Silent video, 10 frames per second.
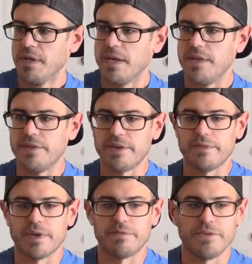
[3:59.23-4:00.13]
And then you have
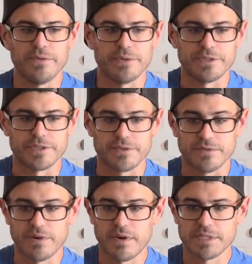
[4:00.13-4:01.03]
the F2, which is
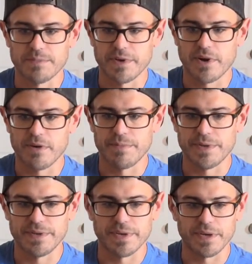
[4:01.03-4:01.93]
awesome on carpet.
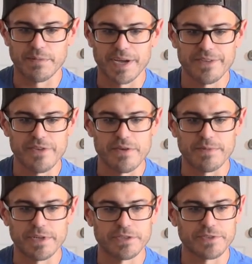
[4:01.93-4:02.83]
I can see you
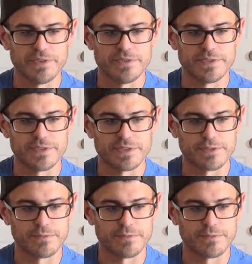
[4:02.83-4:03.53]
potentially using this as